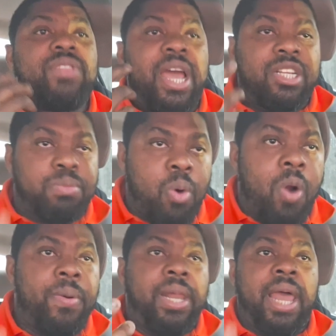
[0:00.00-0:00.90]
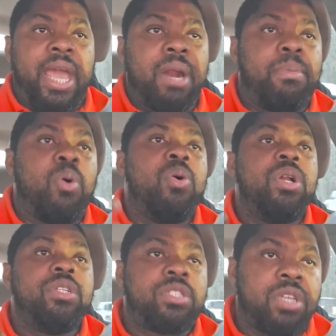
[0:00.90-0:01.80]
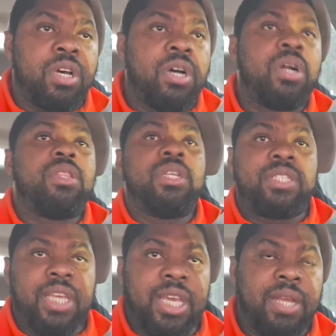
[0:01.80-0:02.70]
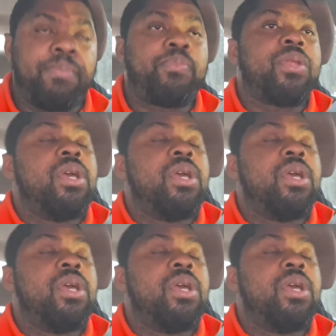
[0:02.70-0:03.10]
that is more relatable to the team.